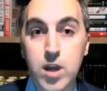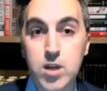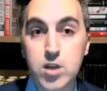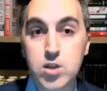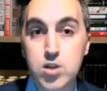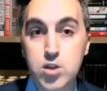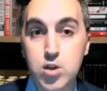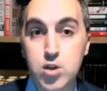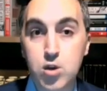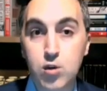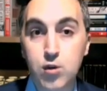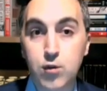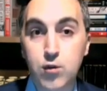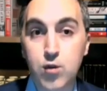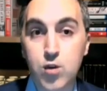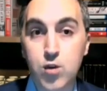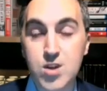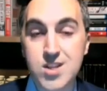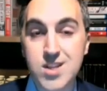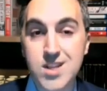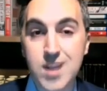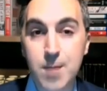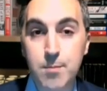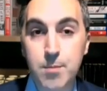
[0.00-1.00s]
credit due
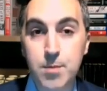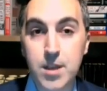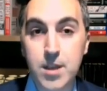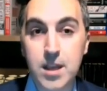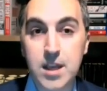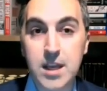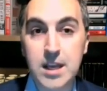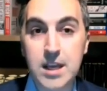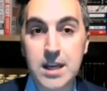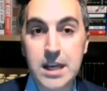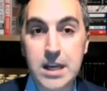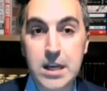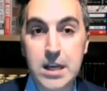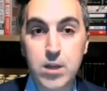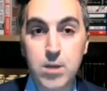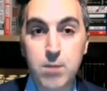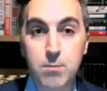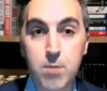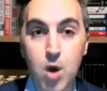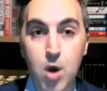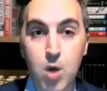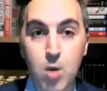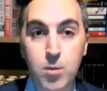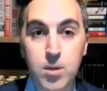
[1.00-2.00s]
for stepping in
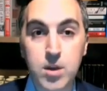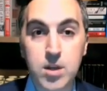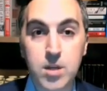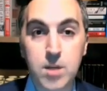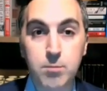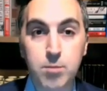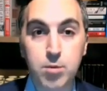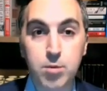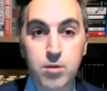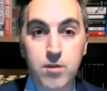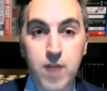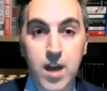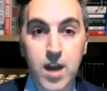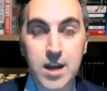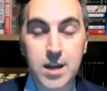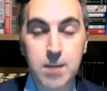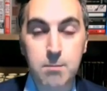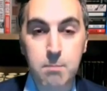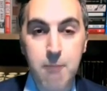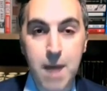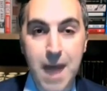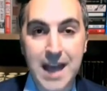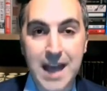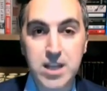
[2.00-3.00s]
the moment and
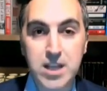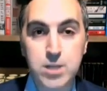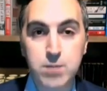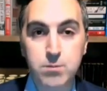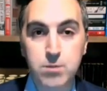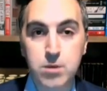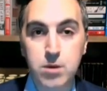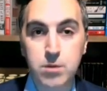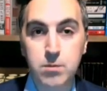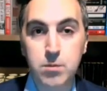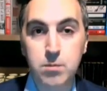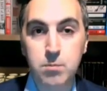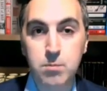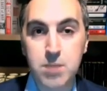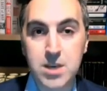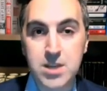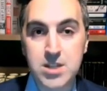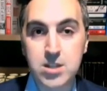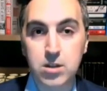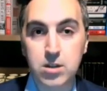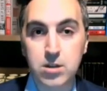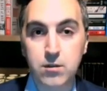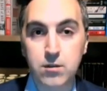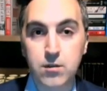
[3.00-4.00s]
providing maximum
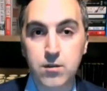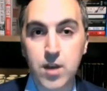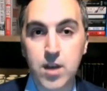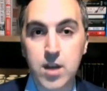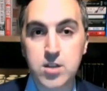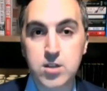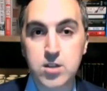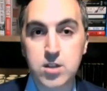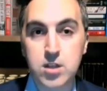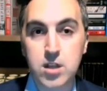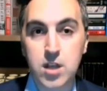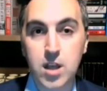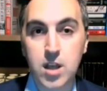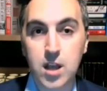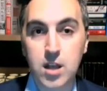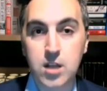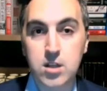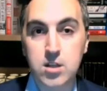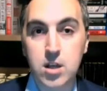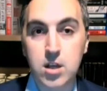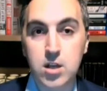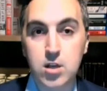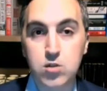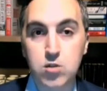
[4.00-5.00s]
missile defense
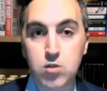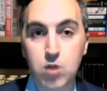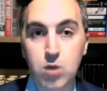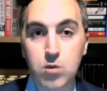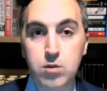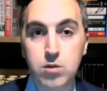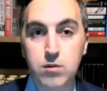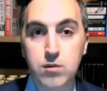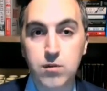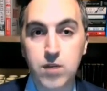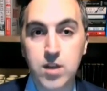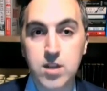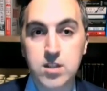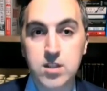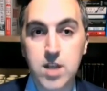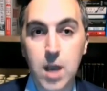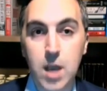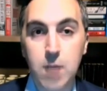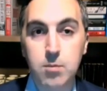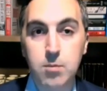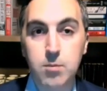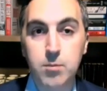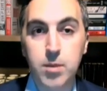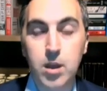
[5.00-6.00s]
and drone defense
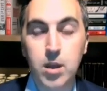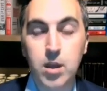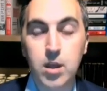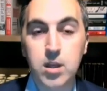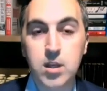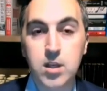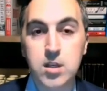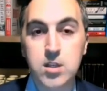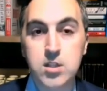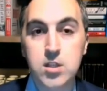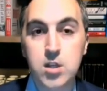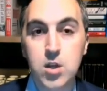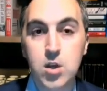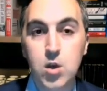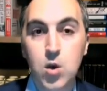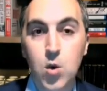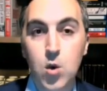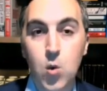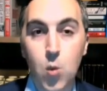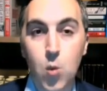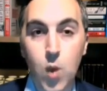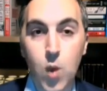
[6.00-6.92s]
capabilities